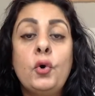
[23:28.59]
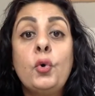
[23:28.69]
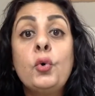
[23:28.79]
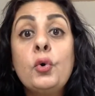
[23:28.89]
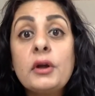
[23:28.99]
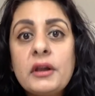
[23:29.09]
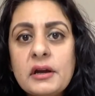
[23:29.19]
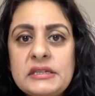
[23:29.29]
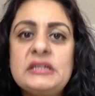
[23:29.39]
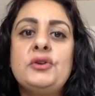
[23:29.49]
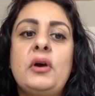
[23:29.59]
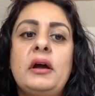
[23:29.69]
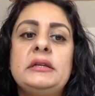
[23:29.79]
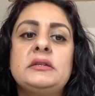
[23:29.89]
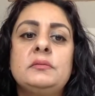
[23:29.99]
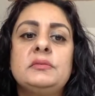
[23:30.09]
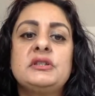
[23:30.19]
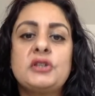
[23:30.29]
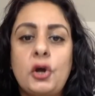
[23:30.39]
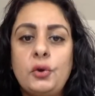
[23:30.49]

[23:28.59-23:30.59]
organising your items. So